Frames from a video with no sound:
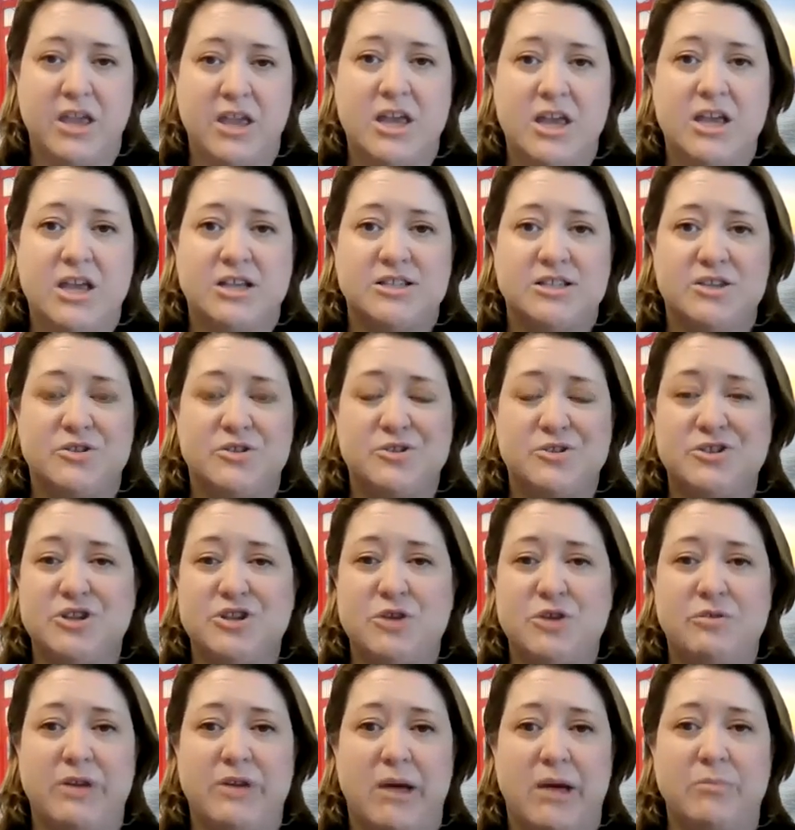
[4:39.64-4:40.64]
So there's
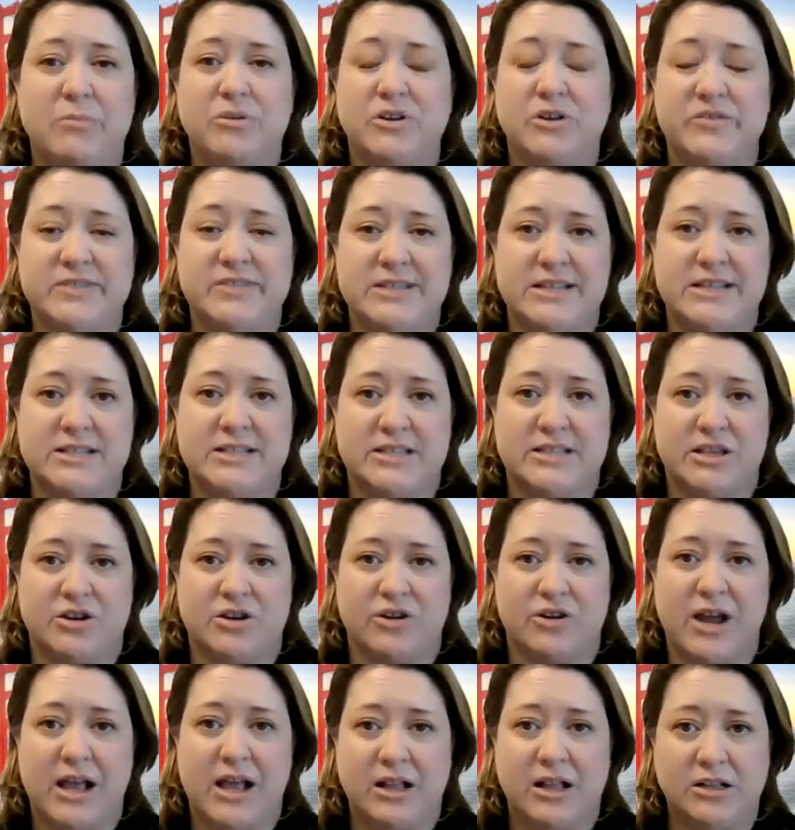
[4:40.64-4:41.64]
no number of seats that
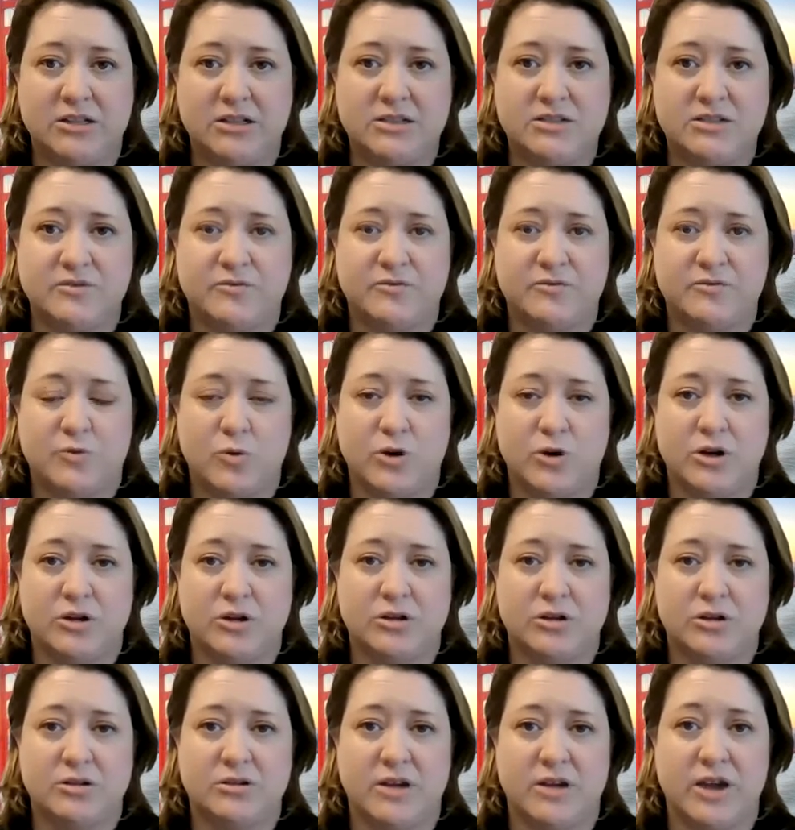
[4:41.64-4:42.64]
are held
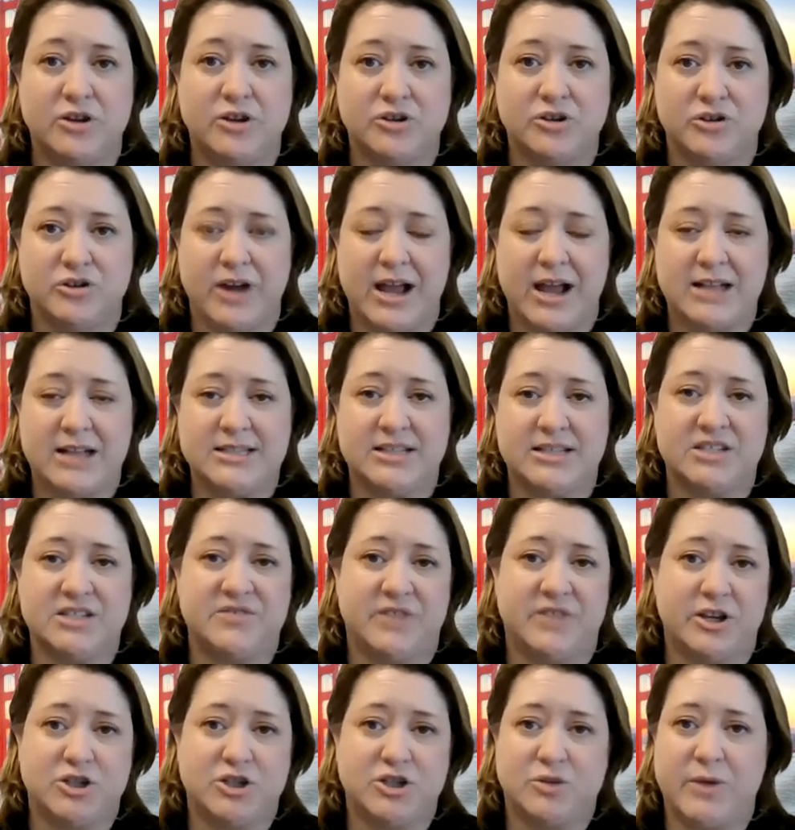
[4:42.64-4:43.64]
for undergrads. It's
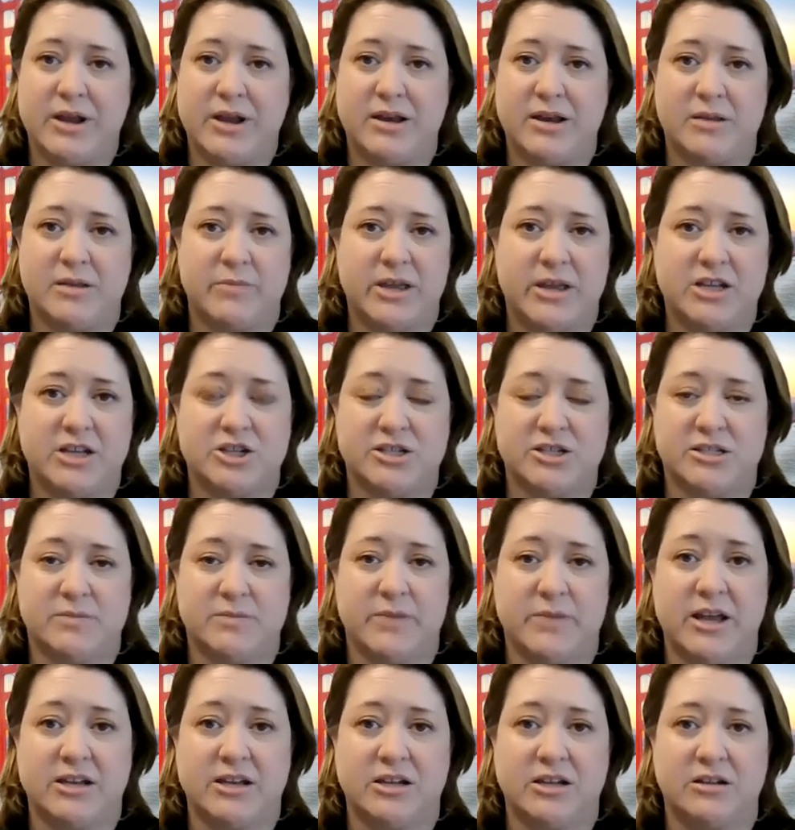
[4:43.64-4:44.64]
fluctuated a bit, just
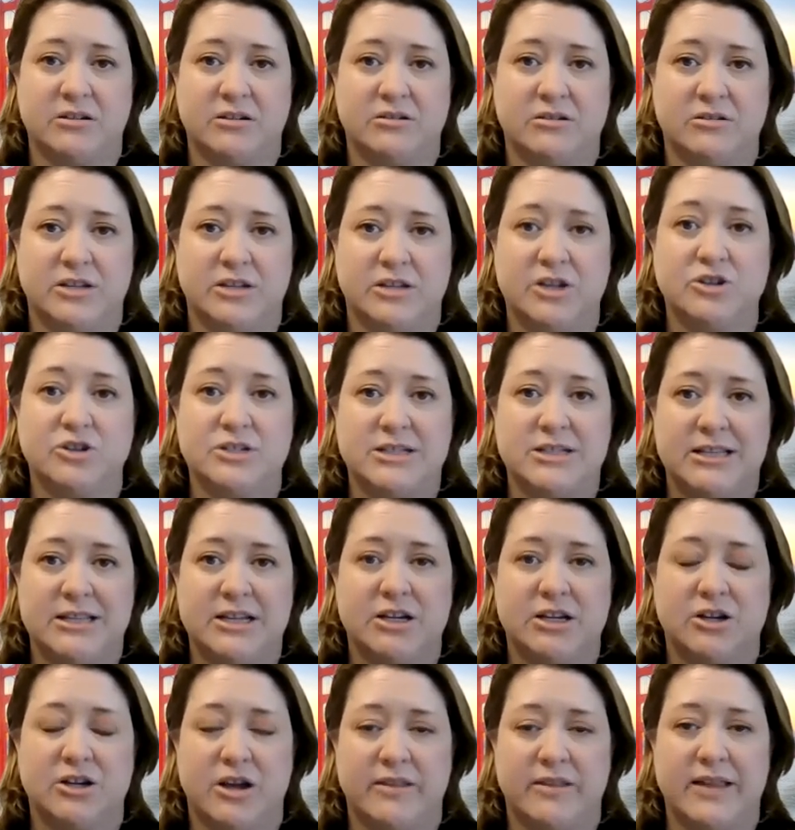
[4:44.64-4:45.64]
depending year to
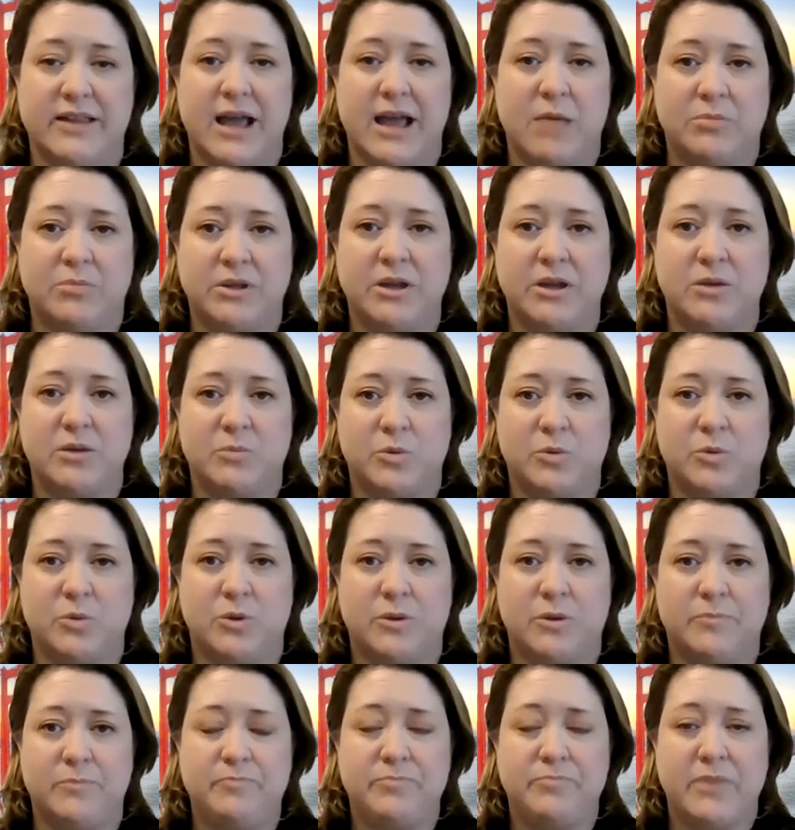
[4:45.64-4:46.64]
year on the applicant pool.